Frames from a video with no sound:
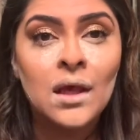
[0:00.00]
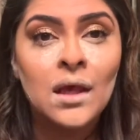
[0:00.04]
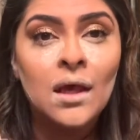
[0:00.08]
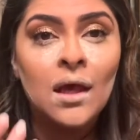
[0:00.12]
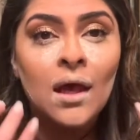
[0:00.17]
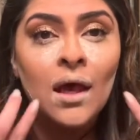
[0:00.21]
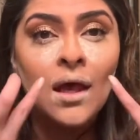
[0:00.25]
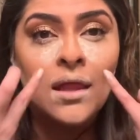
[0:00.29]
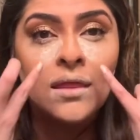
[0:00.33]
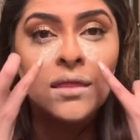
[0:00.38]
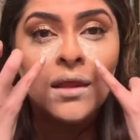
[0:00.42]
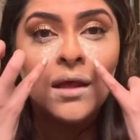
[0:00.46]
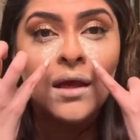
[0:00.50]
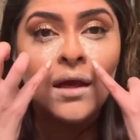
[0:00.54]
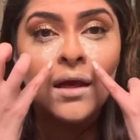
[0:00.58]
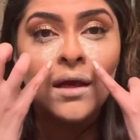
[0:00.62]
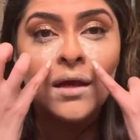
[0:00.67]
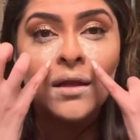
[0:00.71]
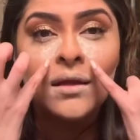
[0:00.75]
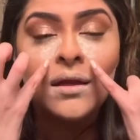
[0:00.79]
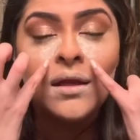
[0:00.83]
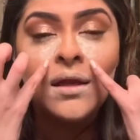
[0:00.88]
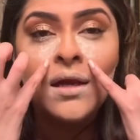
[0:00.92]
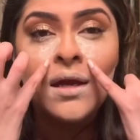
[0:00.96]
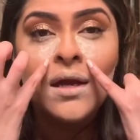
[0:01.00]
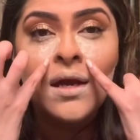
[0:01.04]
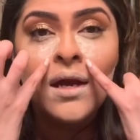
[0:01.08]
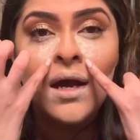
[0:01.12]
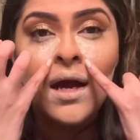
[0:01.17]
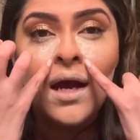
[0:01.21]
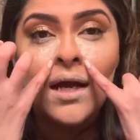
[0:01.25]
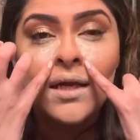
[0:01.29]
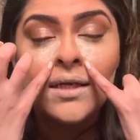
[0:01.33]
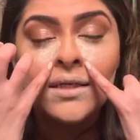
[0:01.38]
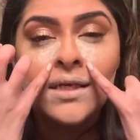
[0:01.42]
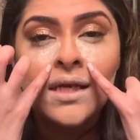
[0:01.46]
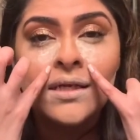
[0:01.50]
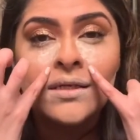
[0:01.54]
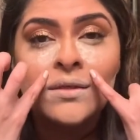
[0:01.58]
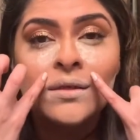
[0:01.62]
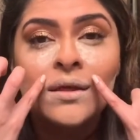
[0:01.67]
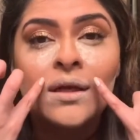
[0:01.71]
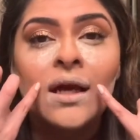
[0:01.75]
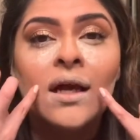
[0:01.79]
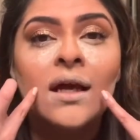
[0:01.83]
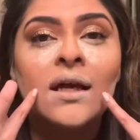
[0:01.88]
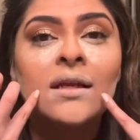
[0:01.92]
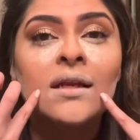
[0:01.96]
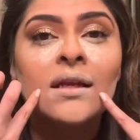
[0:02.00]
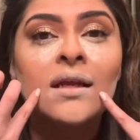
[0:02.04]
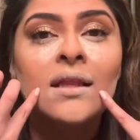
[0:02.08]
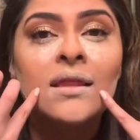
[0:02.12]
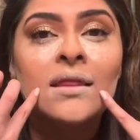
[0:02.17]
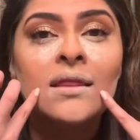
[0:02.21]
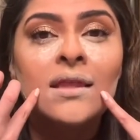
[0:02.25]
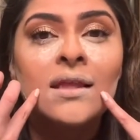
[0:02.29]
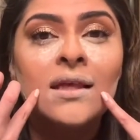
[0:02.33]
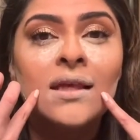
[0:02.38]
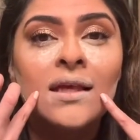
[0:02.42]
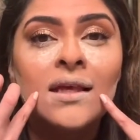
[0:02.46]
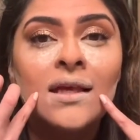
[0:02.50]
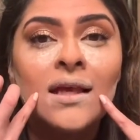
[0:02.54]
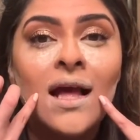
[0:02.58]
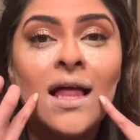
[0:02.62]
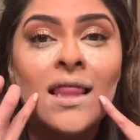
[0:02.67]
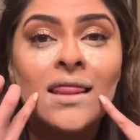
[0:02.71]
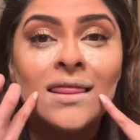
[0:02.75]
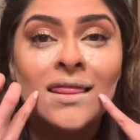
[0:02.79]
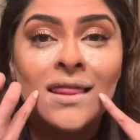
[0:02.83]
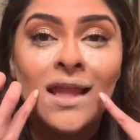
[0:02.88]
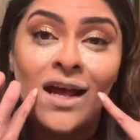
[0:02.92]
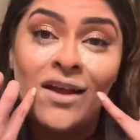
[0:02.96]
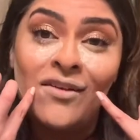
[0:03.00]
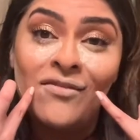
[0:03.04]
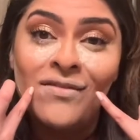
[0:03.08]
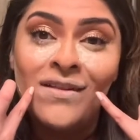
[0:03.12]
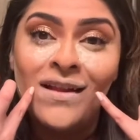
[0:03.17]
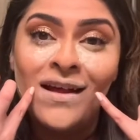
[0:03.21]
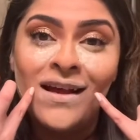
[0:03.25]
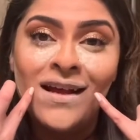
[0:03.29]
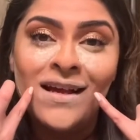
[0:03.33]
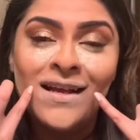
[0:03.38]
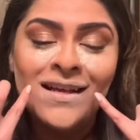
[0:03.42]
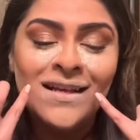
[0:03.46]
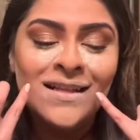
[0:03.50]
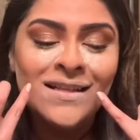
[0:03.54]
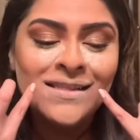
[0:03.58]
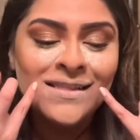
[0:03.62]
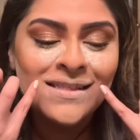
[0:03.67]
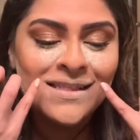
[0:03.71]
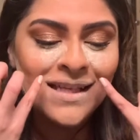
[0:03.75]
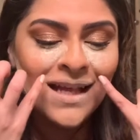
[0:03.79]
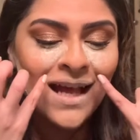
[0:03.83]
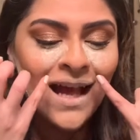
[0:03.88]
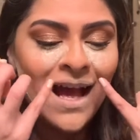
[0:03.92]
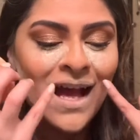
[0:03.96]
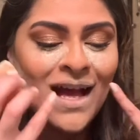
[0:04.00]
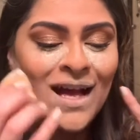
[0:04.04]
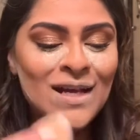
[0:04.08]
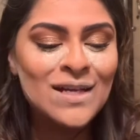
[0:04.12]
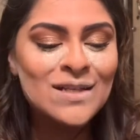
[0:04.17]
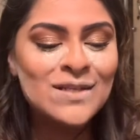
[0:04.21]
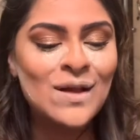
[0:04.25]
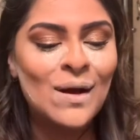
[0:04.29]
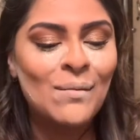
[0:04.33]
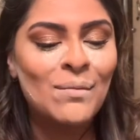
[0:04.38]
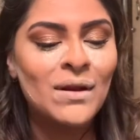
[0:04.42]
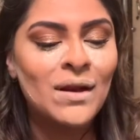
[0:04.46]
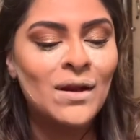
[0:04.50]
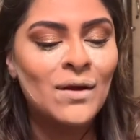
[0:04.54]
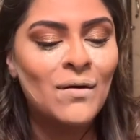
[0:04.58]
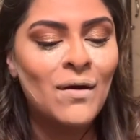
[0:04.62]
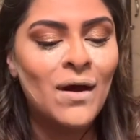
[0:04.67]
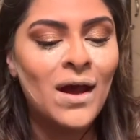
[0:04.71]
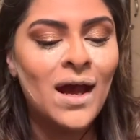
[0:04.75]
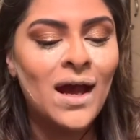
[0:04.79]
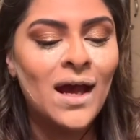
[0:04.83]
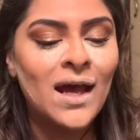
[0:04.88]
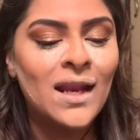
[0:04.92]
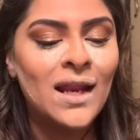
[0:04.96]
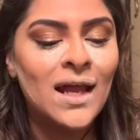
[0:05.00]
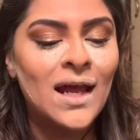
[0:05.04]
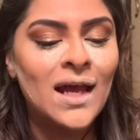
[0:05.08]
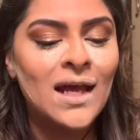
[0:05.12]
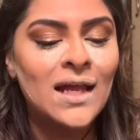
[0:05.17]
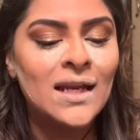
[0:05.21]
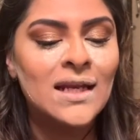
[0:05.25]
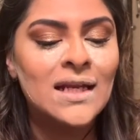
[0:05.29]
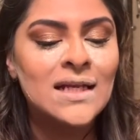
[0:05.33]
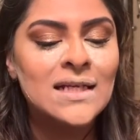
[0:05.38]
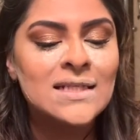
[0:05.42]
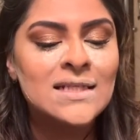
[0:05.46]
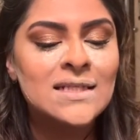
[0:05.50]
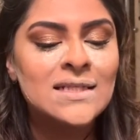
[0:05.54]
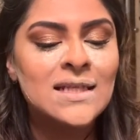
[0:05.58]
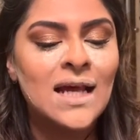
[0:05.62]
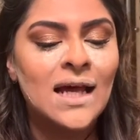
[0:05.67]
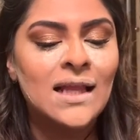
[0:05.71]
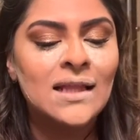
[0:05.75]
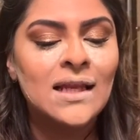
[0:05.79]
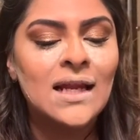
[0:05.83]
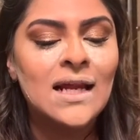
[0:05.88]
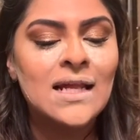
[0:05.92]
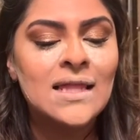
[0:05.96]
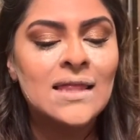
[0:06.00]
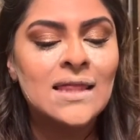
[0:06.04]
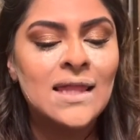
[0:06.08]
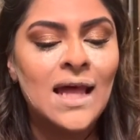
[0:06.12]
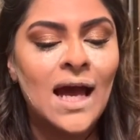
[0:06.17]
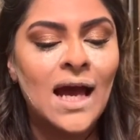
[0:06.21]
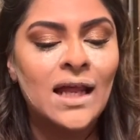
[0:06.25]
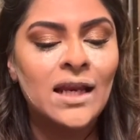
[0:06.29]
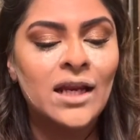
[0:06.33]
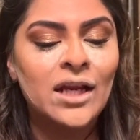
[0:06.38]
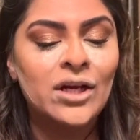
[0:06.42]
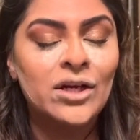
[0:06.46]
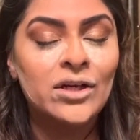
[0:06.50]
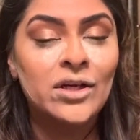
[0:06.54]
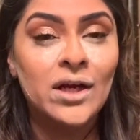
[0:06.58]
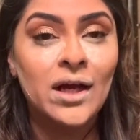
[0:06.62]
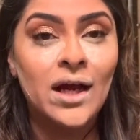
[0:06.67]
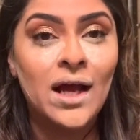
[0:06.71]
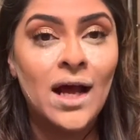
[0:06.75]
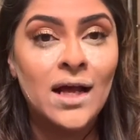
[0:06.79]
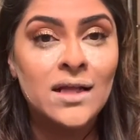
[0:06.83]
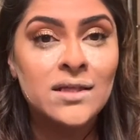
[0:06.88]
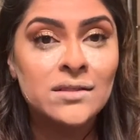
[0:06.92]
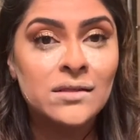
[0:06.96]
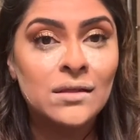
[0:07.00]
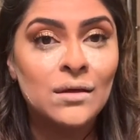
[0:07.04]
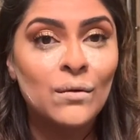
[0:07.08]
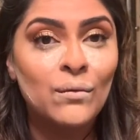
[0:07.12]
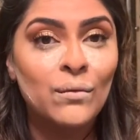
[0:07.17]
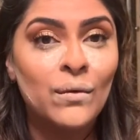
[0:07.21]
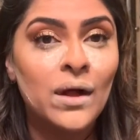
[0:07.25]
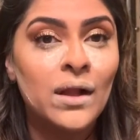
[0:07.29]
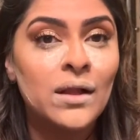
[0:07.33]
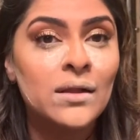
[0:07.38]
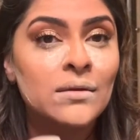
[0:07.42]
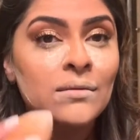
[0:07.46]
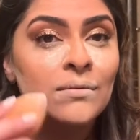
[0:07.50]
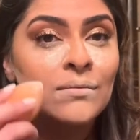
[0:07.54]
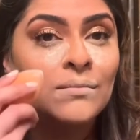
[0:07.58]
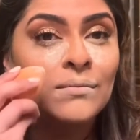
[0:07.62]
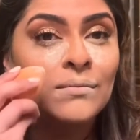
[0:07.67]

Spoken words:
And then I tend to get the lifelines, so I'm gonna go ahead and set that area as well.